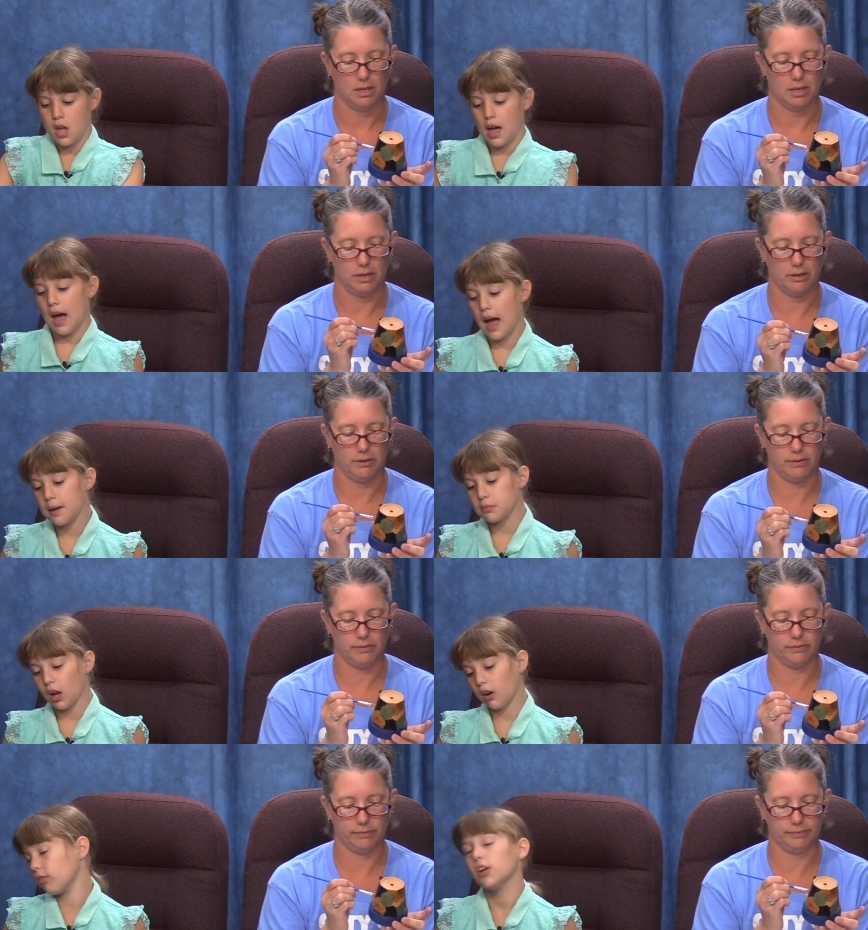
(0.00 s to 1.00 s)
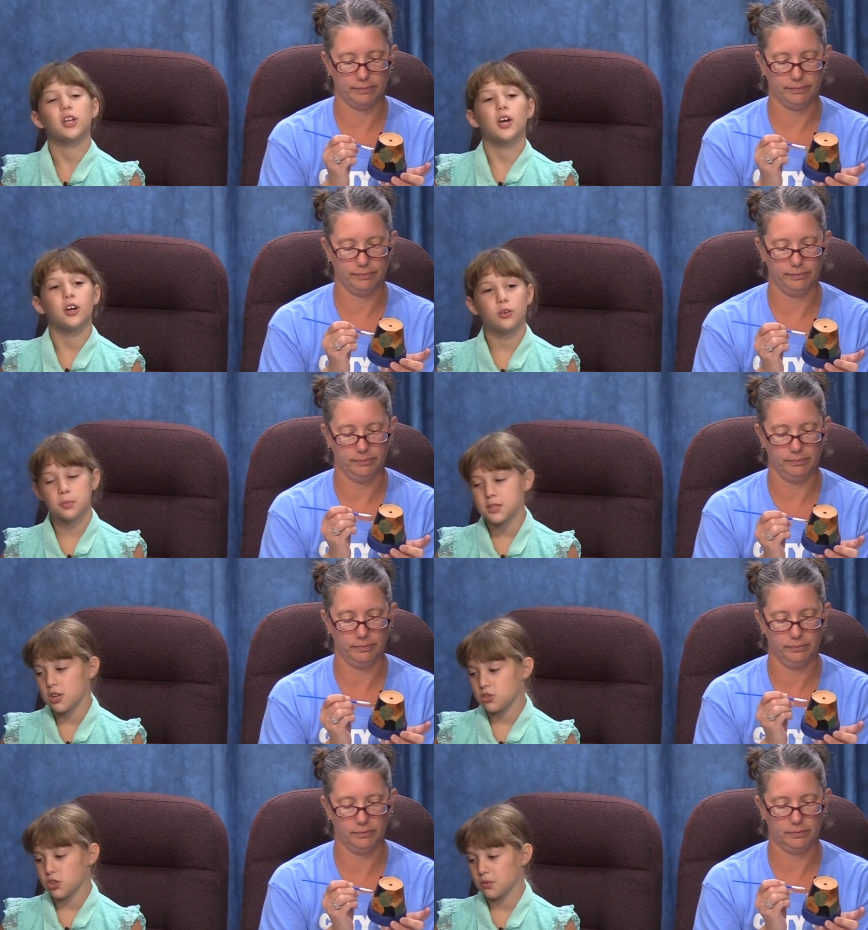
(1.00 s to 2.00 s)
Speaker 1: Right.
Speaker 2: I'm not really
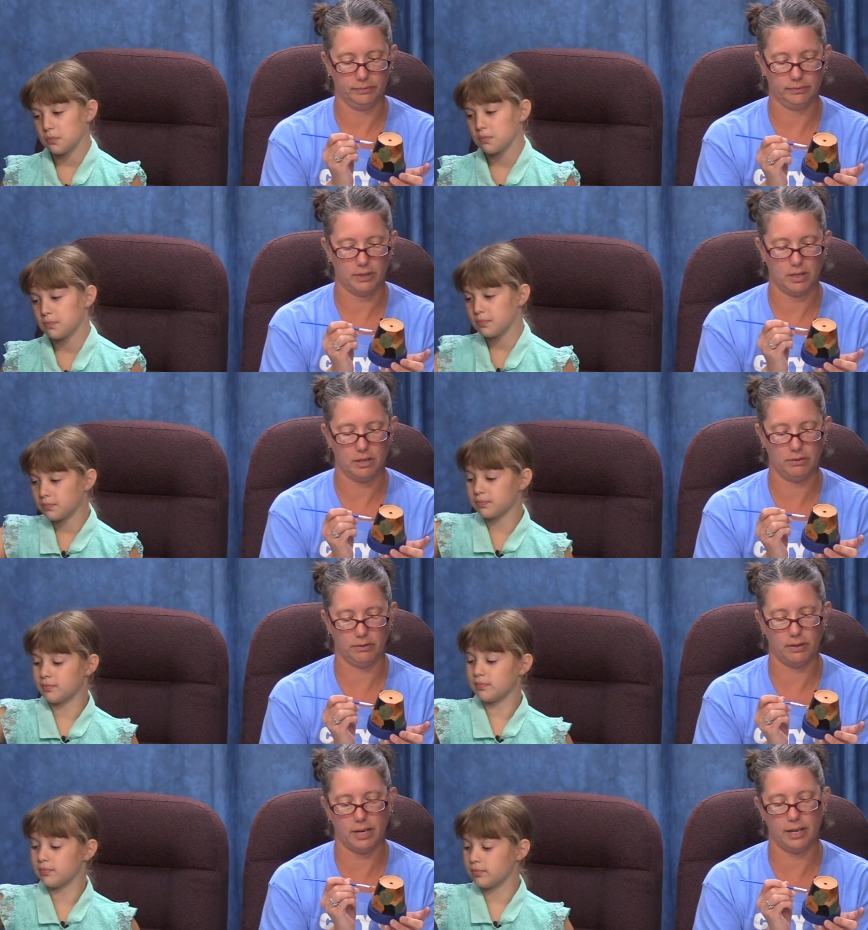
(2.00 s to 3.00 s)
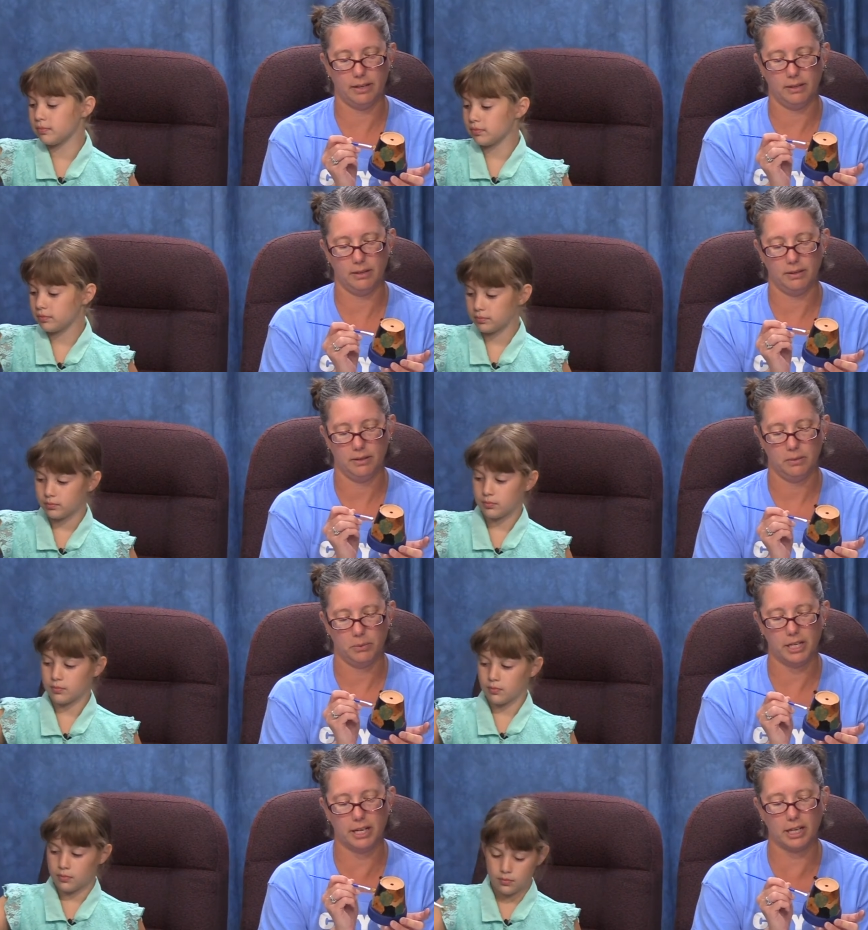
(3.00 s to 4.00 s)
100% sure.
Speaker 1: All right.
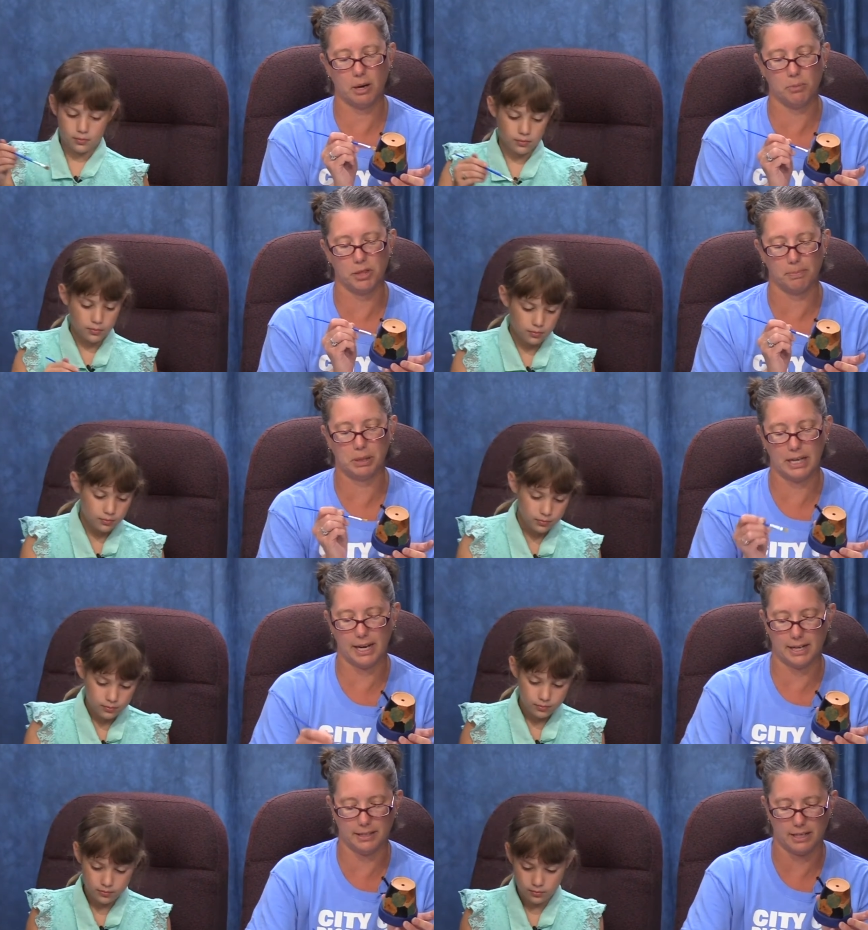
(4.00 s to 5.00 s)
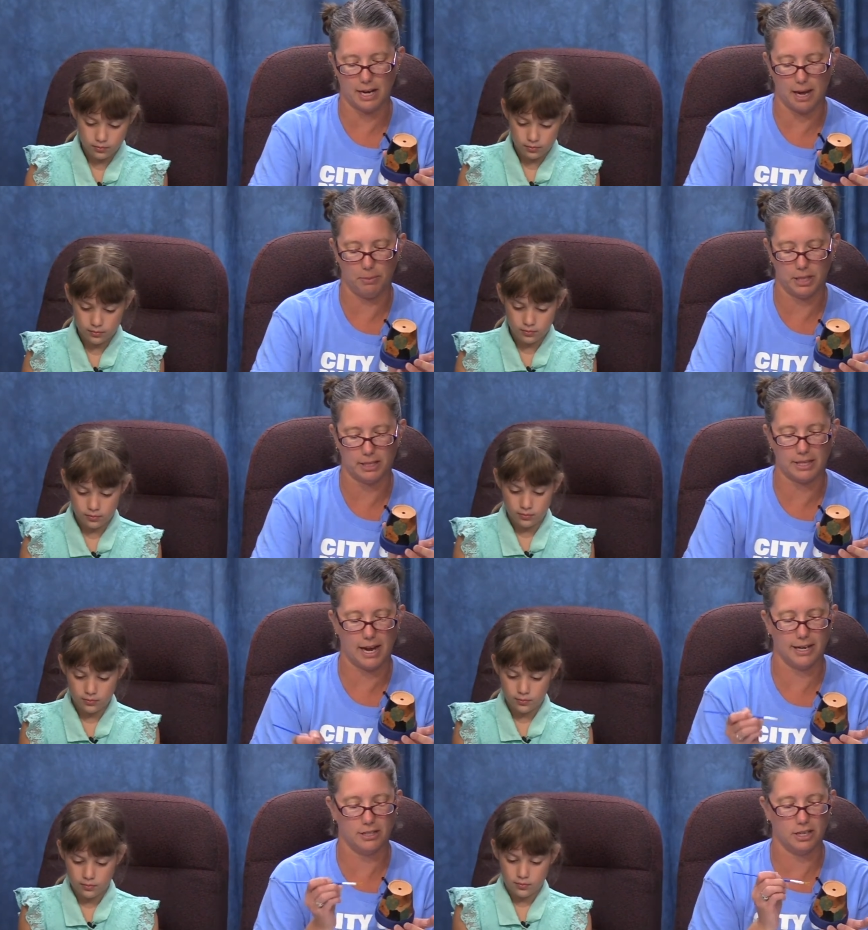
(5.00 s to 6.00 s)
We didn't come with a plan today. We
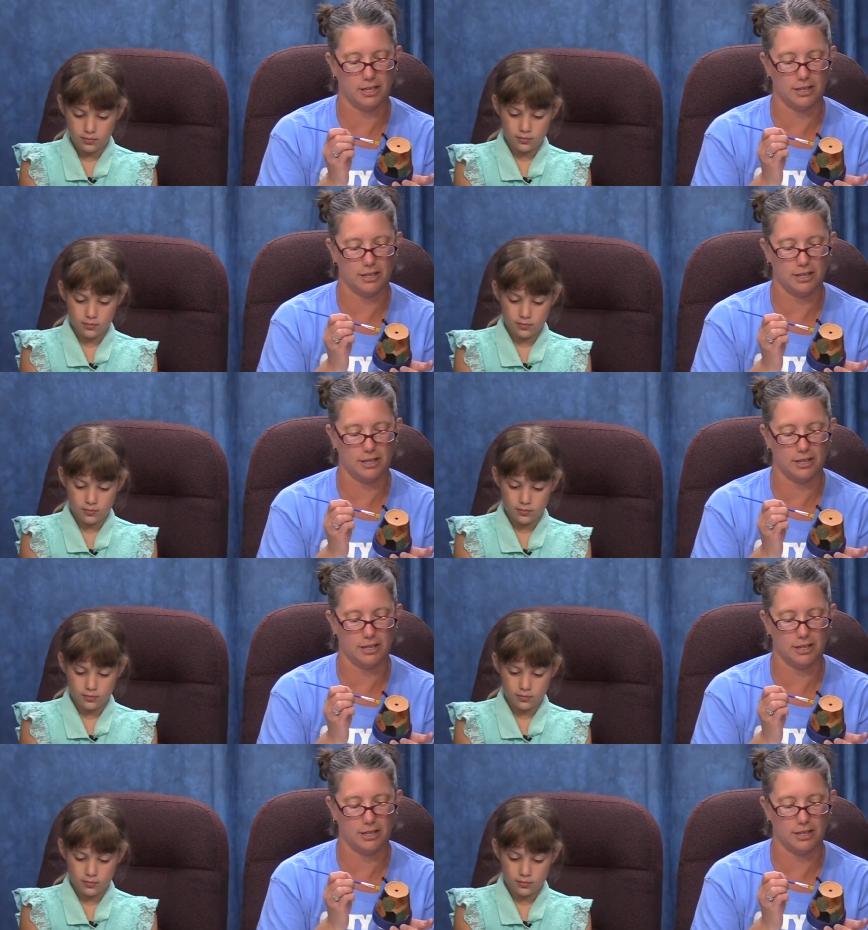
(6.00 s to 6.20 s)
decided to,